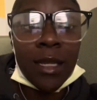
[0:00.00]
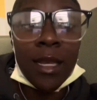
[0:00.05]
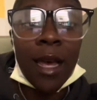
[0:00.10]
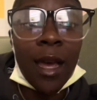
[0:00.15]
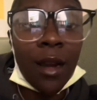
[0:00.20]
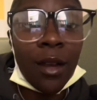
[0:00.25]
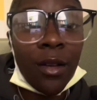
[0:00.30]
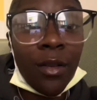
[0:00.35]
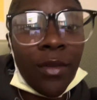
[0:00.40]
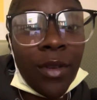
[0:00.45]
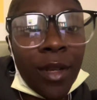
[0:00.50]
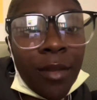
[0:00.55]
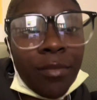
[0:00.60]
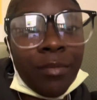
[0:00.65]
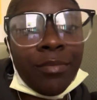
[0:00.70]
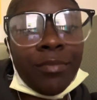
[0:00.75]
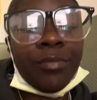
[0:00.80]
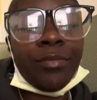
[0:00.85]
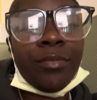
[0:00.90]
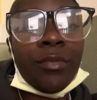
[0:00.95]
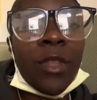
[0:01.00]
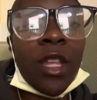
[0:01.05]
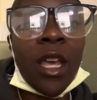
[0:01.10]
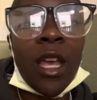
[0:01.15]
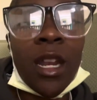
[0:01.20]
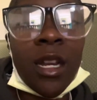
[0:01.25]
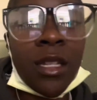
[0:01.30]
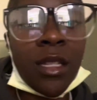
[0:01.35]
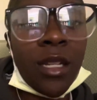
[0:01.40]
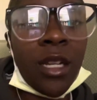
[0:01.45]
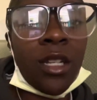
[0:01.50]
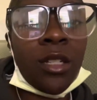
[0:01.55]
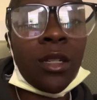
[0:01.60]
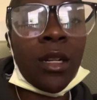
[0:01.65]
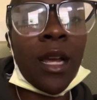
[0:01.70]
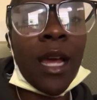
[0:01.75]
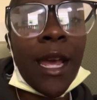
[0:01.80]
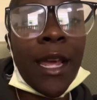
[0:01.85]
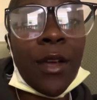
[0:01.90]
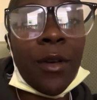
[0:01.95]
out of it. The anesthesia
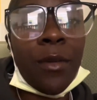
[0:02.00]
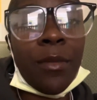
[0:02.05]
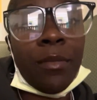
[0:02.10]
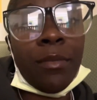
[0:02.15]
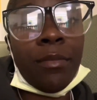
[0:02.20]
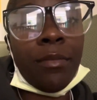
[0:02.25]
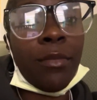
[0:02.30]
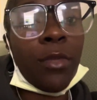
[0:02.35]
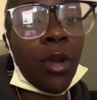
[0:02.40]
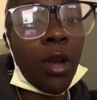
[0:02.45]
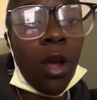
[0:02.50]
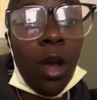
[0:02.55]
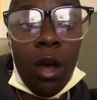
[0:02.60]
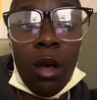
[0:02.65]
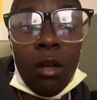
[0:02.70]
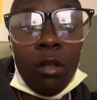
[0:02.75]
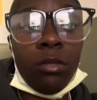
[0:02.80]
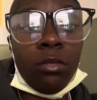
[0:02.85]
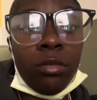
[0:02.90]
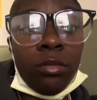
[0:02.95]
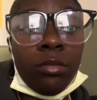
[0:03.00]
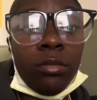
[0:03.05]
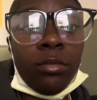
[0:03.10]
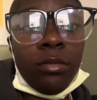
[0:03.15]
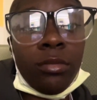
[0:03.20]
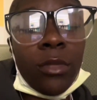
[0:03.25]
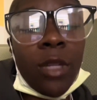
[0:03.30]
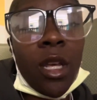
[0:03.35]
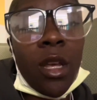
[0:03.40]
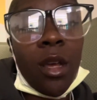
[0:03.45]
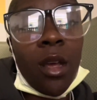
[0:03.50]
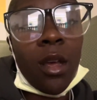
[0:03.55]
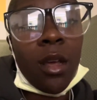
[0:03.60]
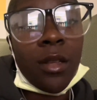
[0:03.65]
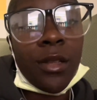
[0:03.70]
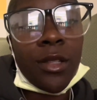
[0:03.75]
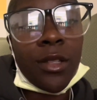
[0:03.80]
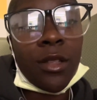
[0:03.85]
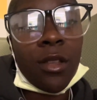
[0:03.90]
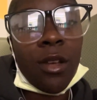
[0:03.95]
got him gone.
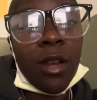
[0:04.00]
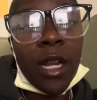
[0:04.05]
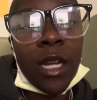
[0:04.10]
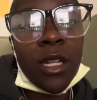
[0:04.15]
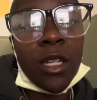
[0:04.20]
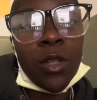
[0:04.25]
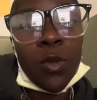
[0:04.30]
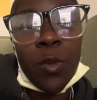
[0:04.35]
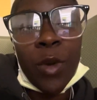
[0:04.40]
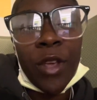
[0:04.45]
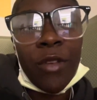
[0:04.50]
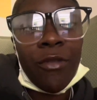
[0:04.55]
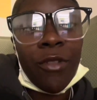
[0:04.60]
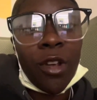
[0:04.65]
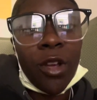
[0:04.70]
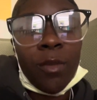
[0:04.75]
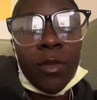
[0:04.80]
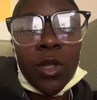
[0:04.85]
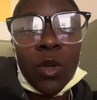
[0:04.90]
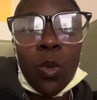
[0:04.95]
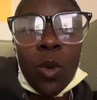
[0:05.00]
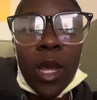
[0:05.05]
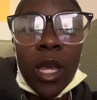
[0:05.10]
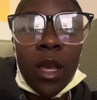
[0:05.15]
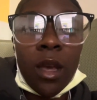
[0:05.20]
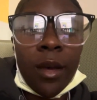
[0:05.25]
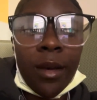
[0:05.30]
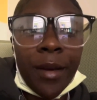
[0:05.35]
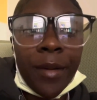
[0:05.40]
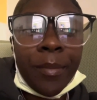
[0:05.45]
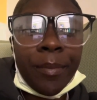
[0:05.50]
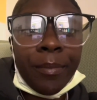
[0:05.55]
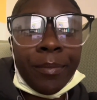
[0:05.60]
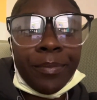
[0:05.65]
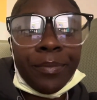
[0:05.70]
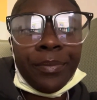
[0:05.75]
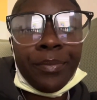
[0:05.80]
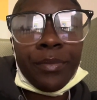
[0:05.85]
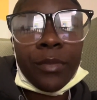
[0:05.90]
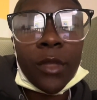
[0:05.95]
So they just wait for him to wake up.
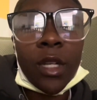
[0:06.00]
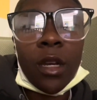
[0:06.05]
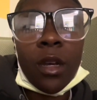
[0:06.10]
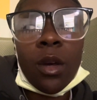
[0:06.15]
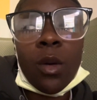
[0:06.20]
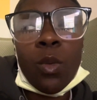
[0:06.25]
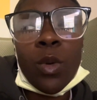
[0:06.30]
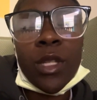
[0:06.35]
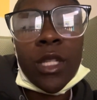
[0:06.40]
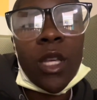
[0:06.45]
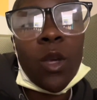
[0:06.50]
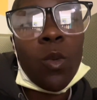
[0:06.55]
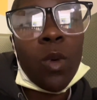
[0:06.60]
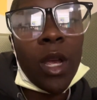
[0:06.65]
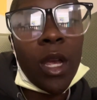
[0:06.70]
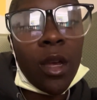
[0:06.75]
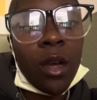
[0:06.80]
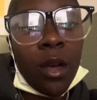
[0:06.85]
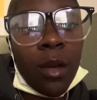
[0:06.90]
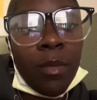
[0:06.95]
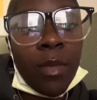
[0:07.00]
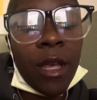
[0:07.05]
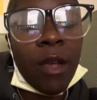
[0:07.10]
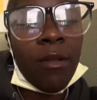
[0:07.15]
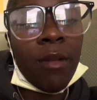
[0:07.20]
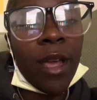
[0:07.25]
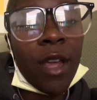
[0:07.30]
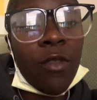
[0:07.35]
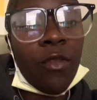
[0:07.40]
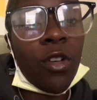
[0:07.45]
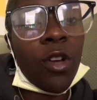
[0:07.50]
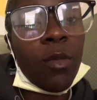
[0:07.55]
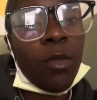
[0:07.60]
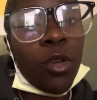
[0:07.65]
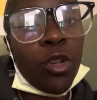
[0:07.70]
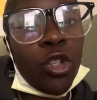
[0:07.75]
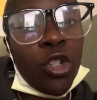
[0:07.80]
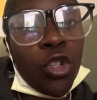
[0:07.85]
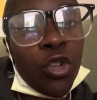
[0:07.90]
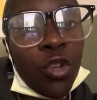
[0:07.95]
Once he wake up, they would like for him to
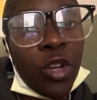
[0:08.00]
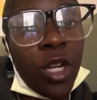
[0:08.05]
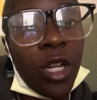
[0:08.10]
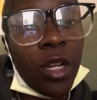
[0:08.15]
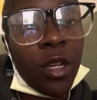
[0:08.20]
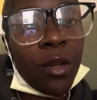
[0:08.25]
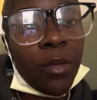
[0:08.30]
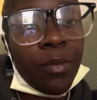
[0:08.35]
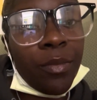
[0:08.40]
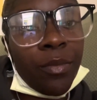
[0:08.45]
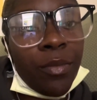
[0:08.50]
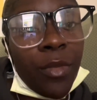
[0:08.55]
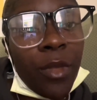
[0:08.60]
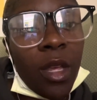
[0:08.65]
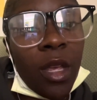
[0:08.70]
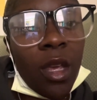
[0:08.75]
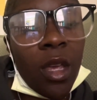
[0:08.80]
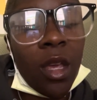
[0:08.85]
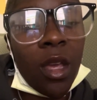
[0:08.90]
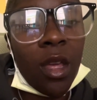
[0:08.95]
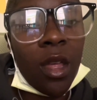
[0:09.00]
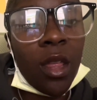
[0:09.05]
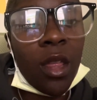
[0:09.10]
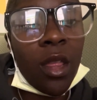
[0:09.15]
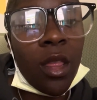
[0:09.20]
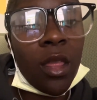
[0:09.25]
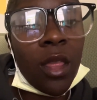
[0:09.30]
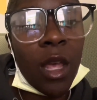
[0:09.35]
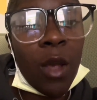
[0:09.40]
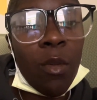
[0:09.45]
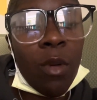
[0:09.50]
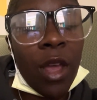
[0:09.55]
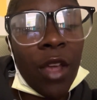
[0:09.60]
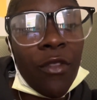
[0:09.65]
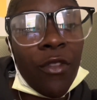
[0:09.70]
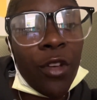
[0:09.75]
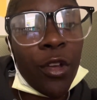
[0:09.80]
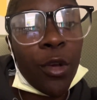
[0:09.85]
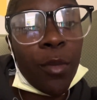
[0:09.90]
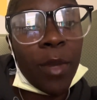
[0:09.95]
drink and they would like
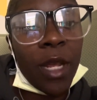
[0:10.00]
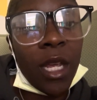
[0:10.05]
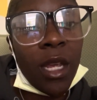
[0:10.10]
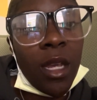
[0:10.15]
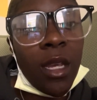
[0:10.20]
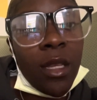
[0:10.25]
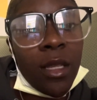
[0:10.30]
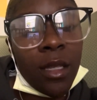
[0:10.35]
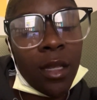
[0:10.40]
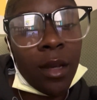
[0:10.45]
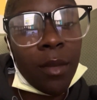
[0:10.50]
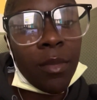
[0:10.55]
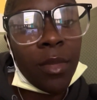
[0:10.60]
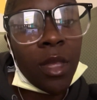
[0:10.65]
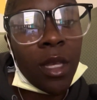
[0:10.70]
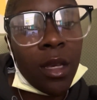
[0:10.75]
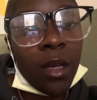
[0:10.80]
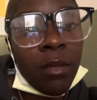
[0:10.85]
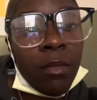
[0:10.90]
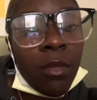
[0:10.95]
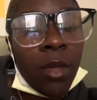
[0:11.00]
for him to eat something,